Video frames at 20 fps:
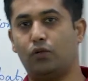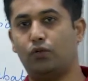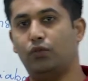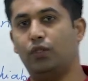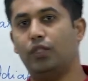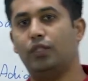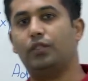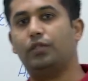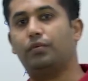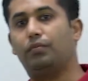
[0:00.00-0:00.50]
to
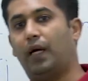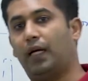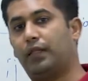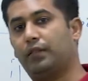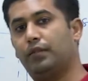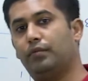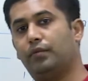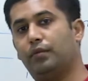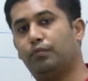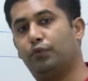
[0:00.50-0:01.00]
its
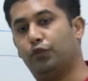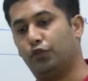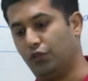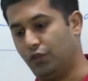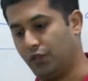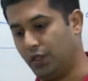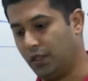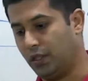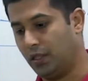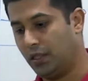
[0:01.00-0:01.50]
maximum
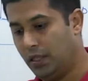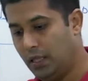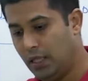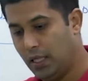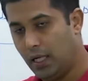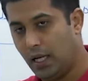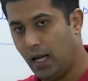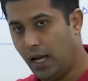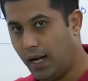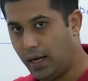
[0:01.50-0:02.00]
position,
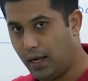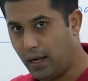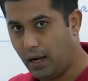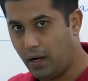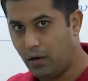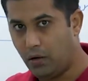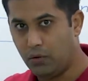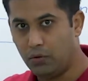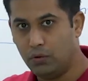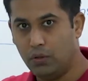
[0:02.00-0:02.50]
and
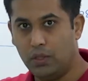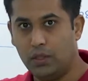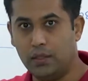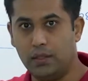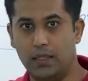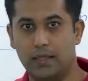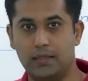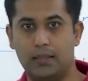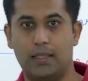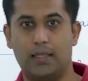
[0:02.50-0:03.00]
now
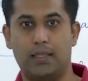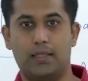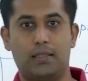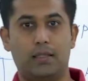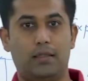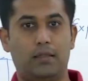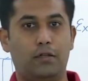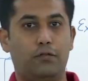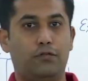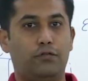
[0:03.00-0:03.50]
there is an
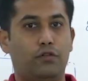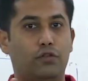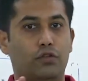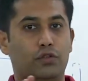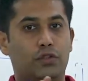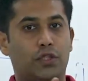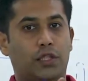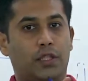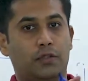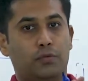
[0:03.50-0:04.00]
external force
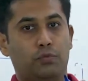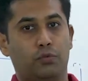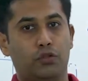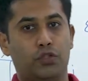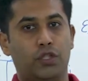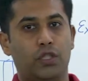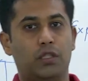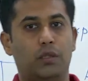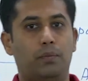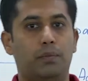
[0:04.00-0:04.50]
that is
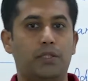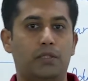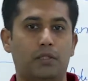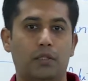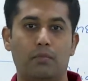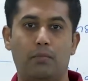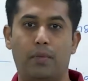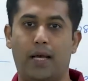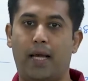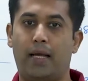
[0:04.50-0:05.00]
pushing the
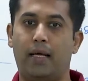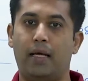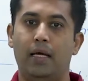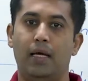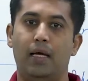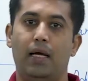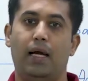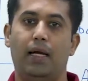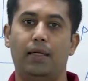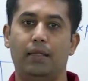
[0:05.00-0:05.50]
piston back
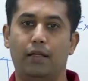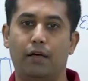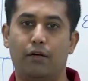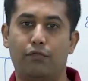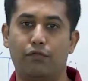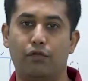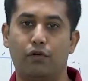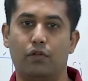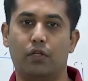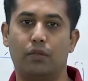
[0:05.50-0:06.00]
and
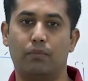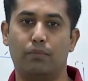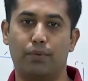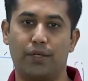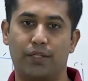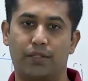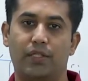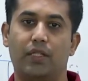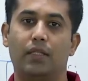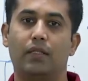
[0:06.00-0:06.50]
therefore
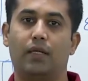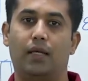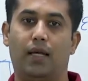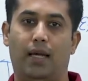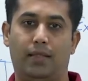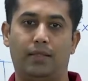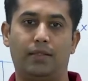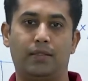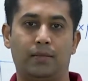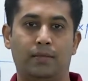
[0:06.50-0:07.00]
compressing the
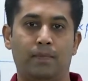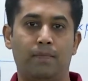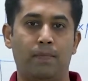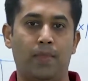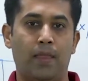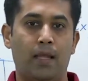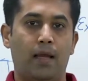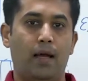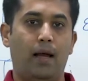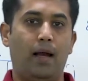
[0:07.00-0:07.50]
gas.
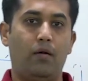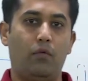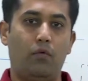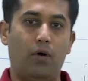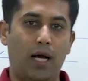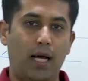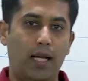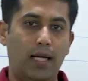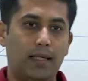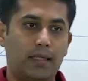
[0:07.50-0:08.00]
And
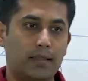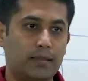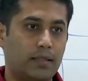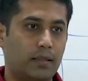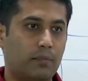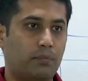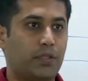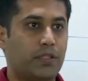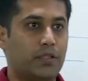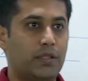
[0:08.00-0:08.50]
while it is
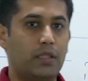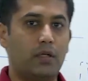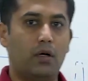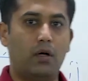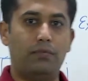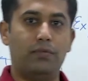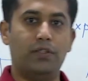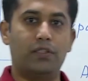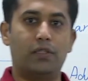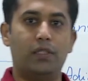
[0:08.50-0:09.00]
compressing,
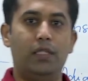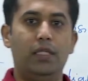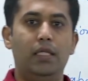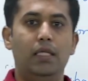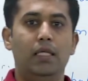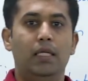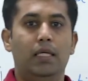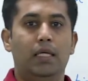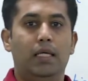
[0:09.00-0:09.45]
obviously